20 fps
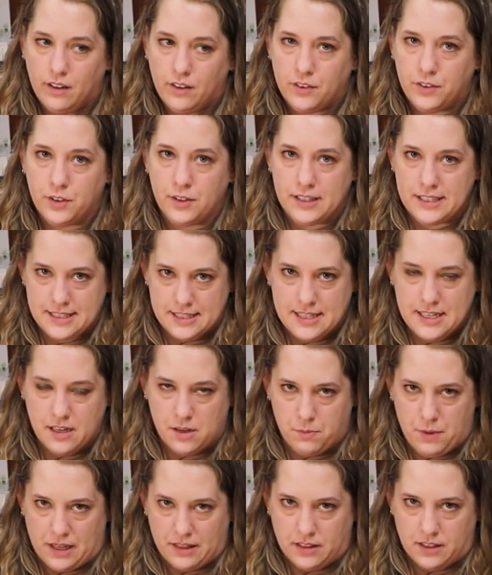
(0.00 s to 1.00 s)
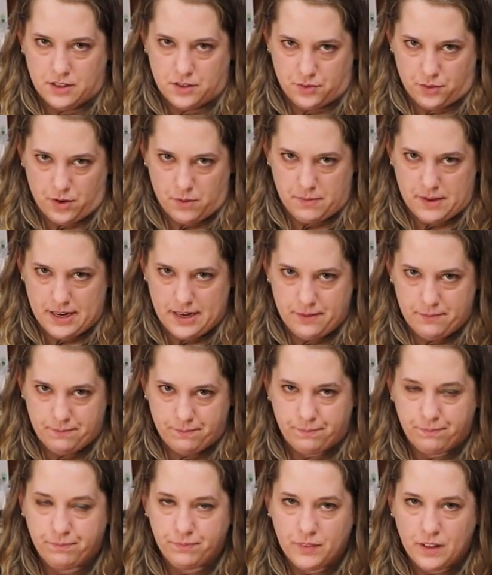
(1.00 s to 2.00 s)
So let's think about this for a minute.
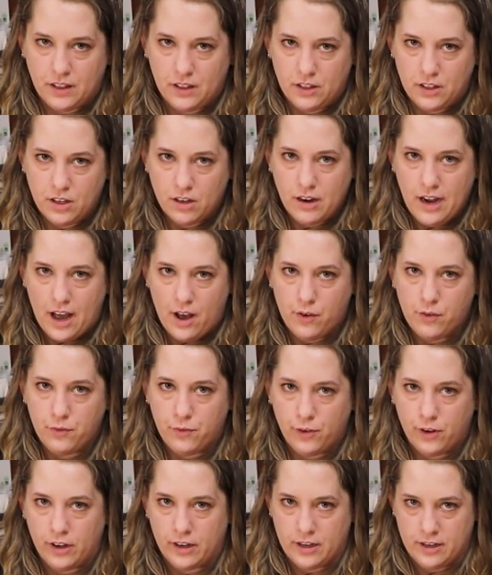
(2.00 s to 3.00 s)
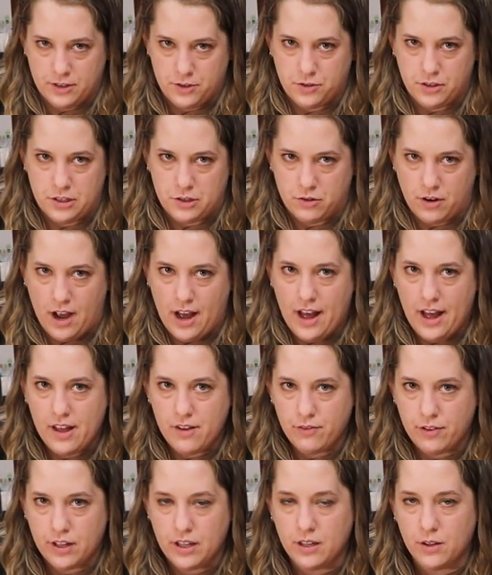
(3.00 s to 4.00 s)
You're out for a country
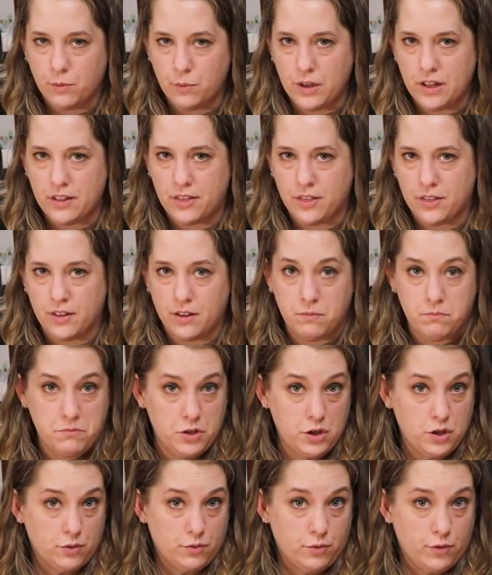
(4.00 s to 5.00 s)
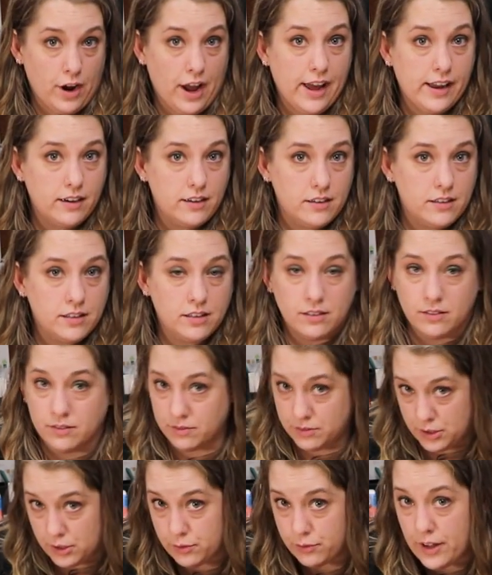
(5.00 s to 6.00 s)
drive with your friend,
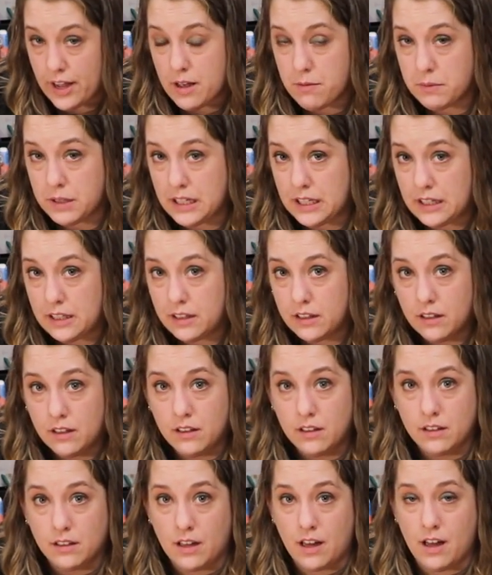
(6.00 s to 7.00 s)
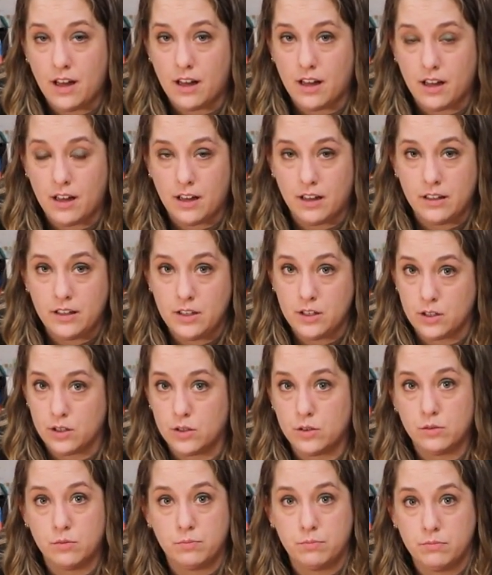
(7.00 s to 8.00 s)
your family, uh, you
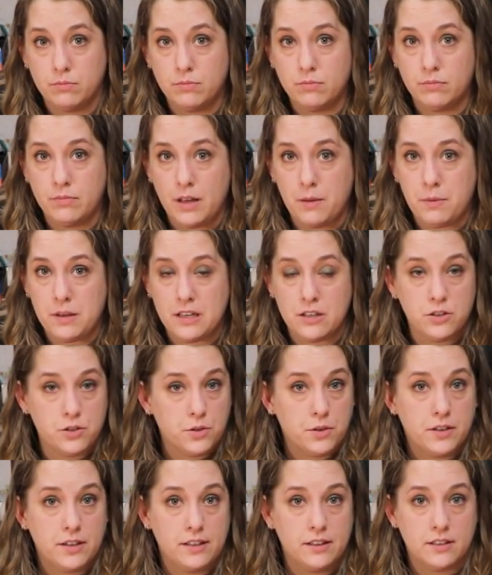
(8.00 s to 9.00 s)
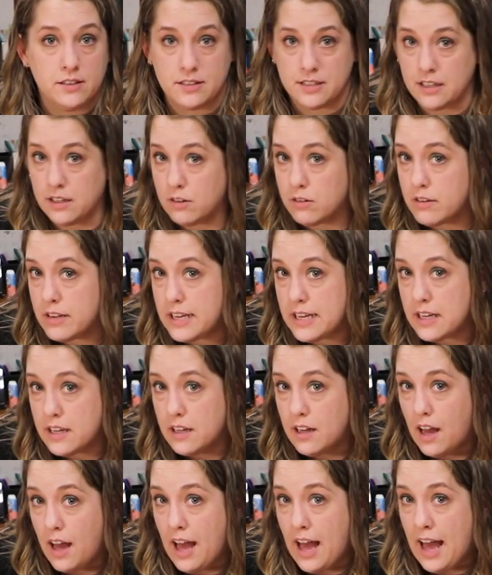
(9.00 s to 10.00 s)
know, maybe enjoying the scenery,
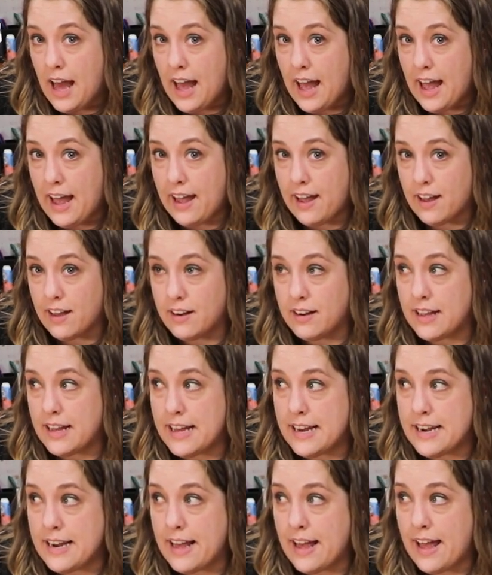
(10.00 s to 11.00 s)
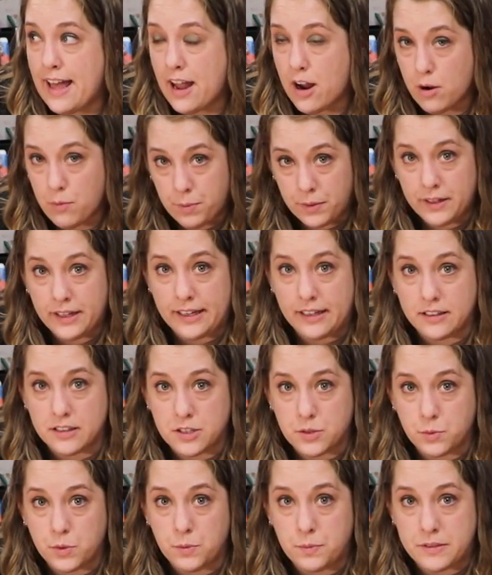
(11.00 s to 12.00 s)
and an airplane
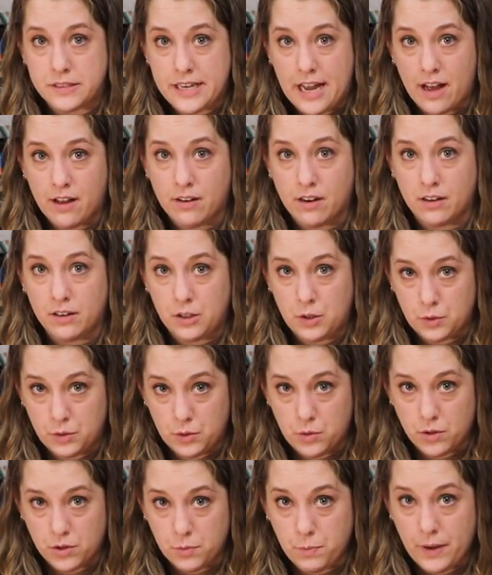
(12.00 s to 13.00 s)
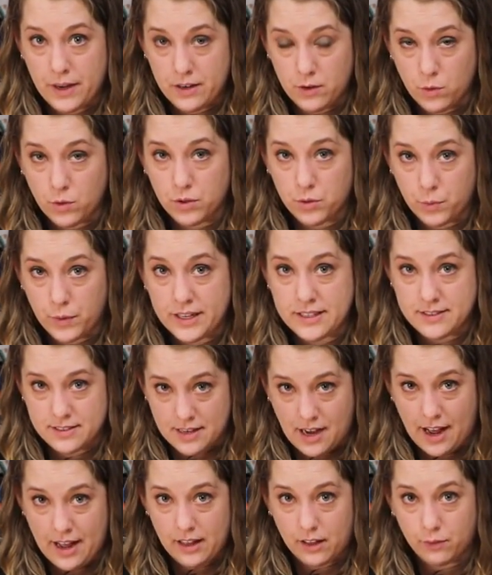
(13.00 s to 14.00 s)
swoops down on you north by northwest
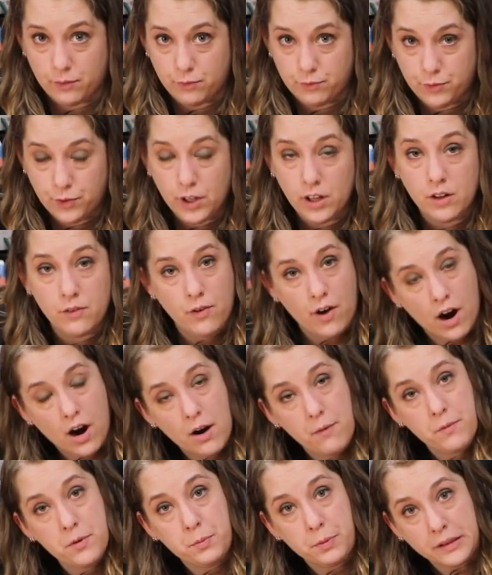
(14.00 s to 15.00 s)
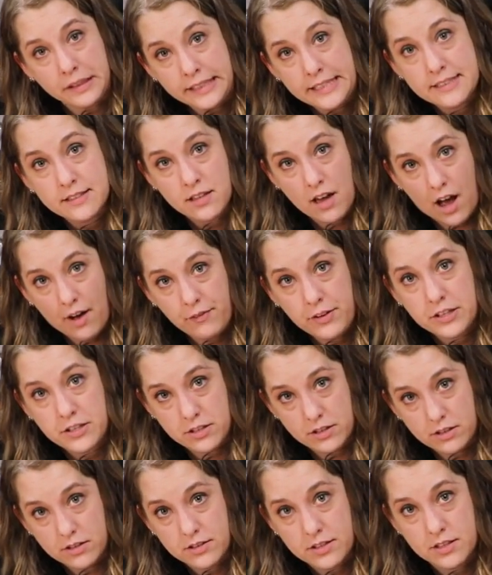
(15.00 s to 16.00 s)
style, full of armed police
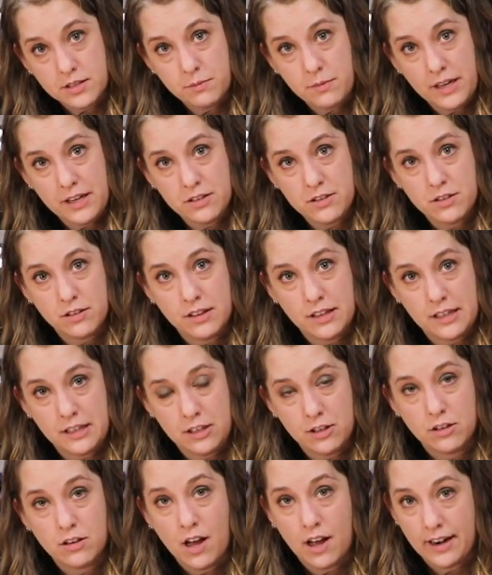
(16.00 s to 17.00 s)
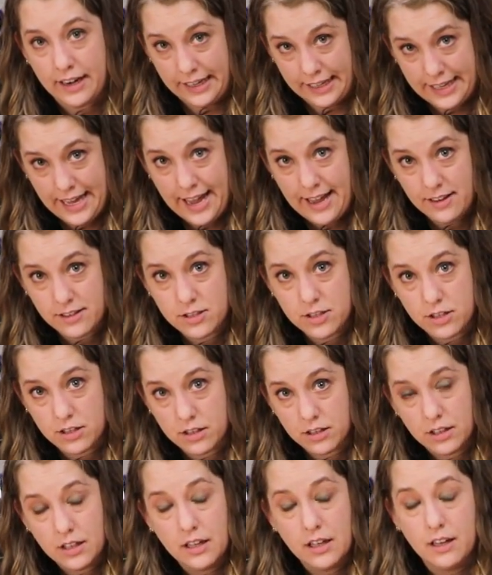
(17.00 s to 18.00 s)
officers to make sure that you're not a
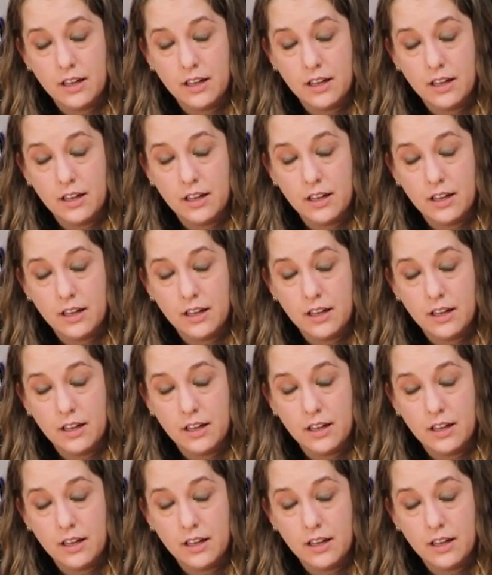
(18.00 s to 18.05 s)
gangster.